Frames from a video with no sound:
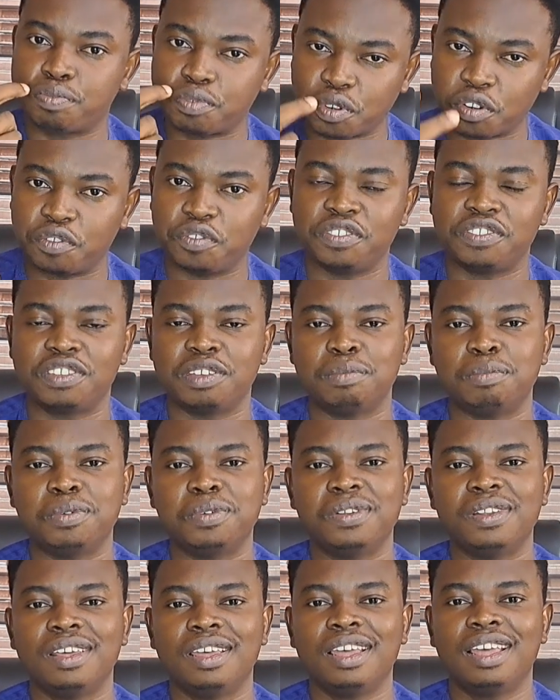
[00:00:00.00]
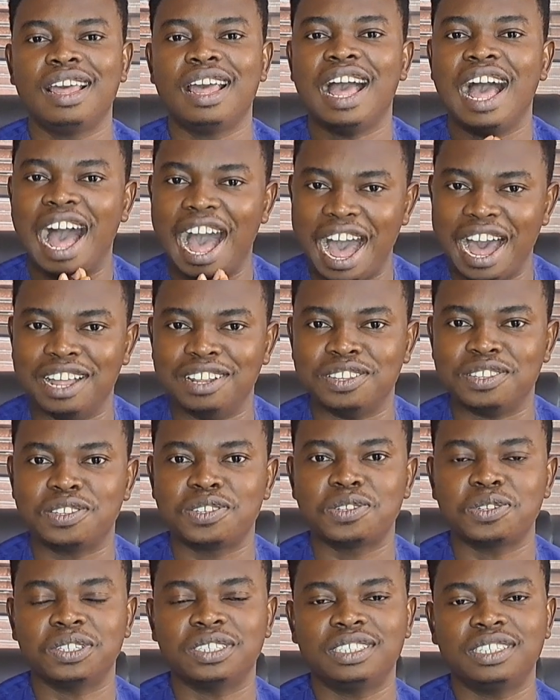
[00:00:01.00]
profitable, and
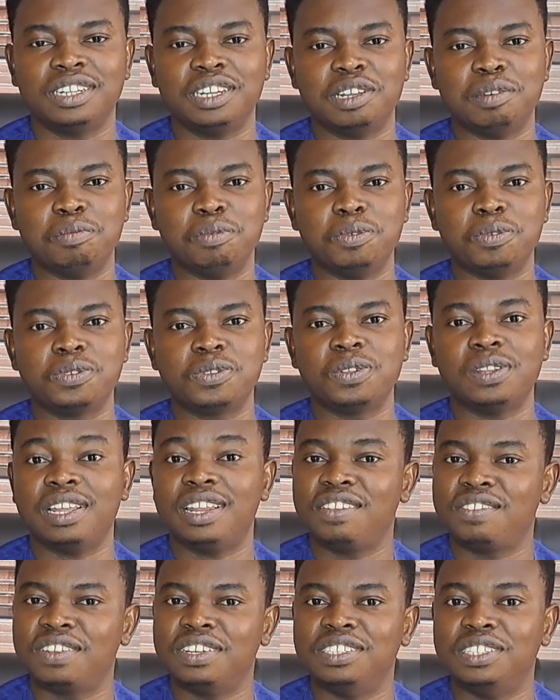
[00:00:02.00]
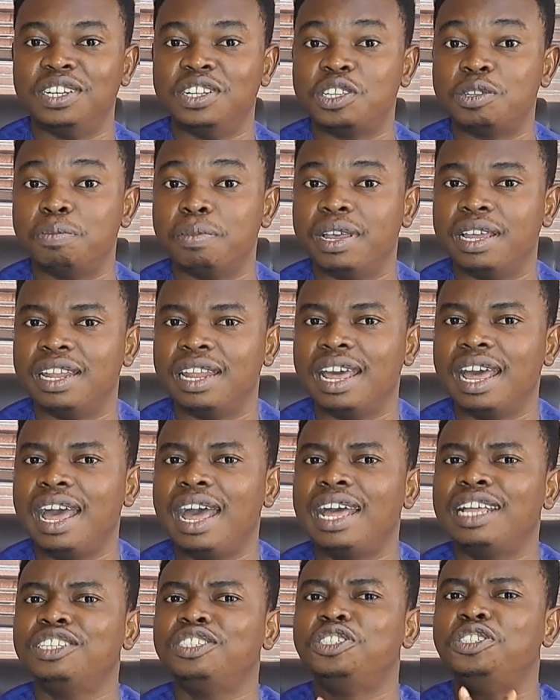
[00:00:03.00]
sustainable. So, ladies and gentlemen,
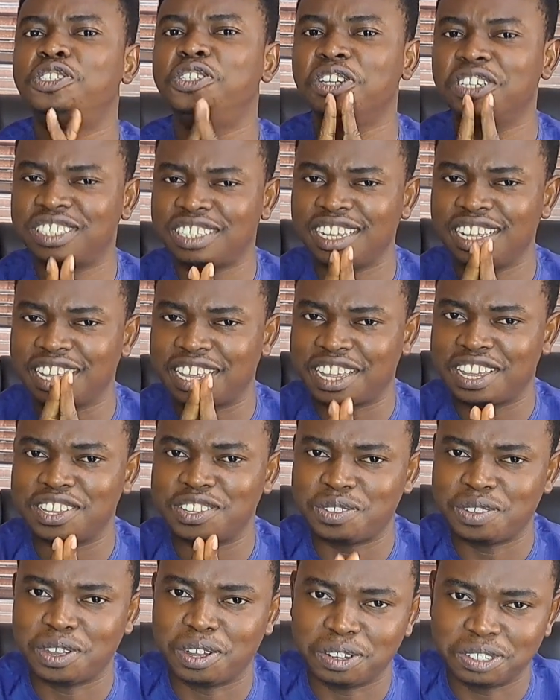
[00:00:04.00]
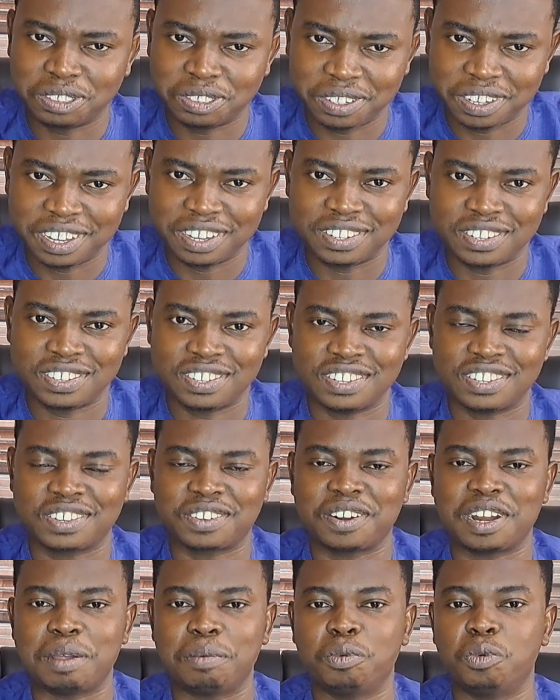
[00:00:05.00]
and just in case you're also yet to
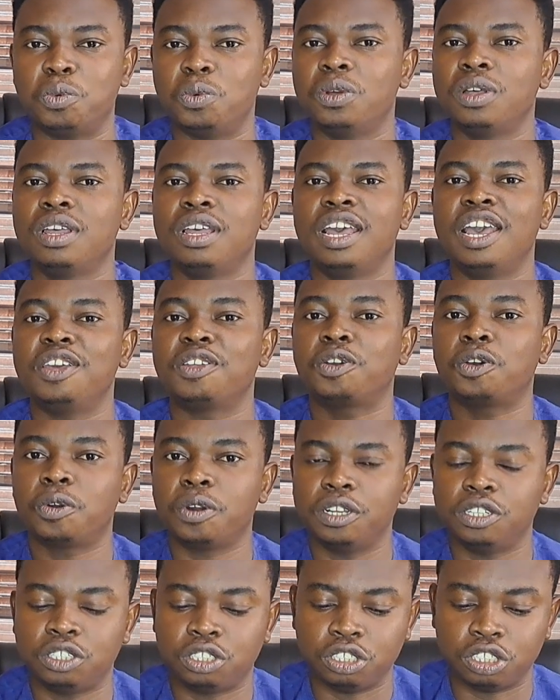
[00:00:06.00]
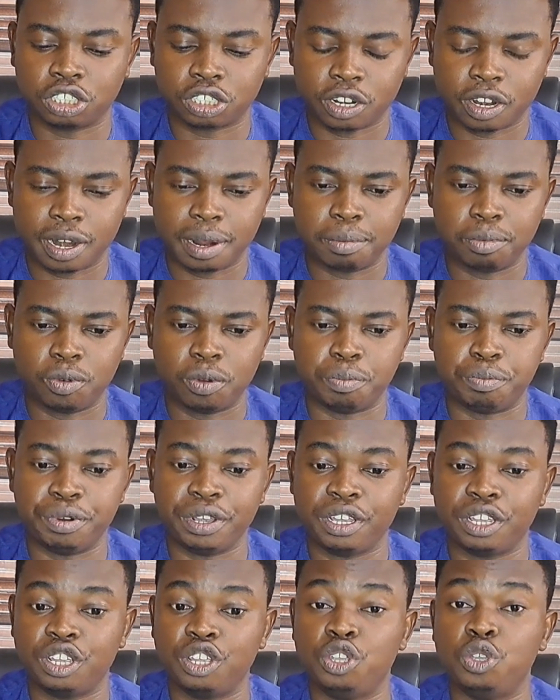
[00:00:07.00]
subscribe, we'll encourage you to subscribe. We're
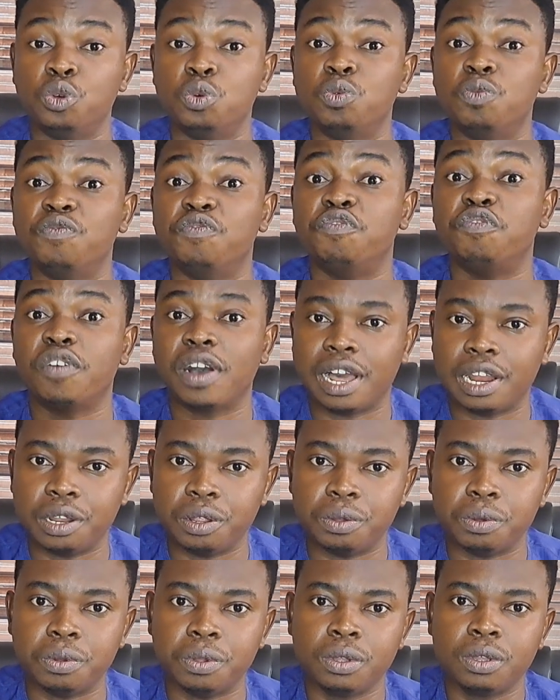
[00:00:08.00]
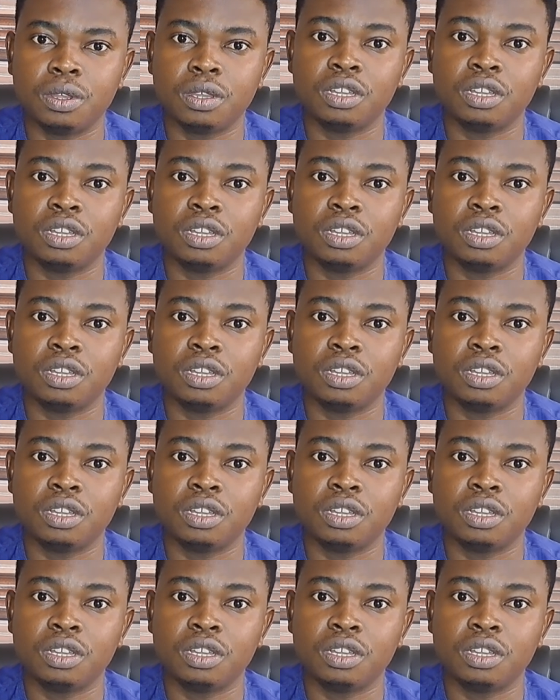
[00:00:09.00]
bringing you value,